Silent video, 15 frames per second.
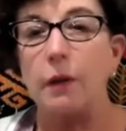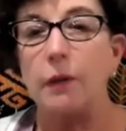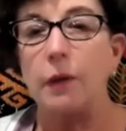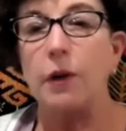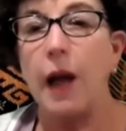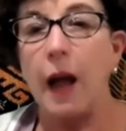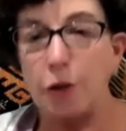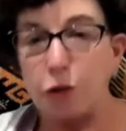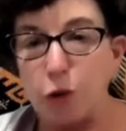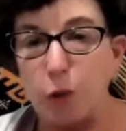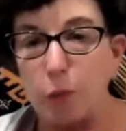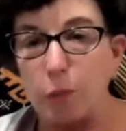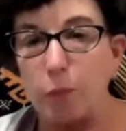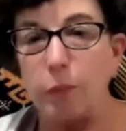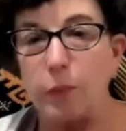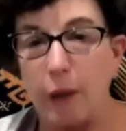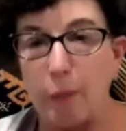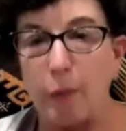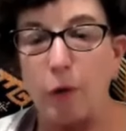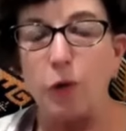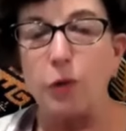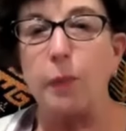They're natural
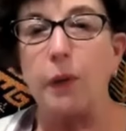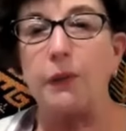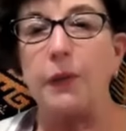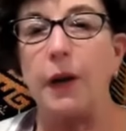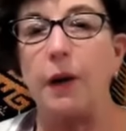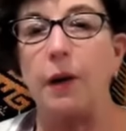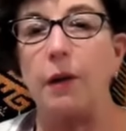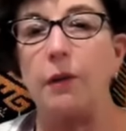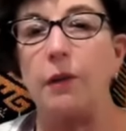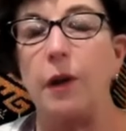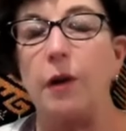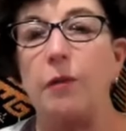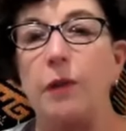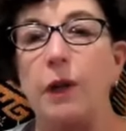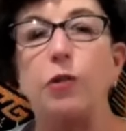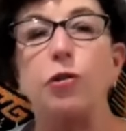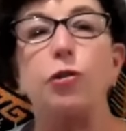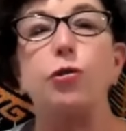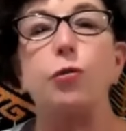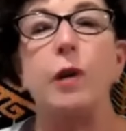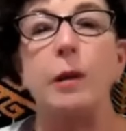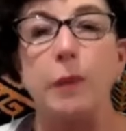chemicals, but they're
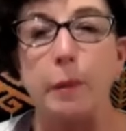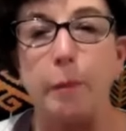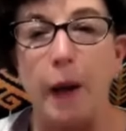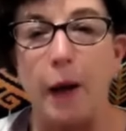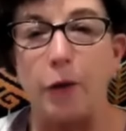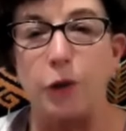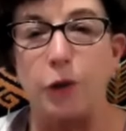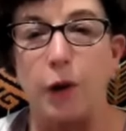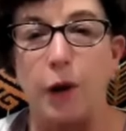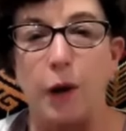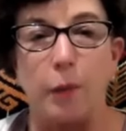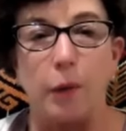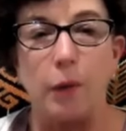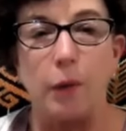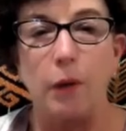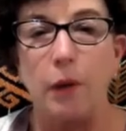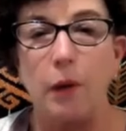extremely biodegradable.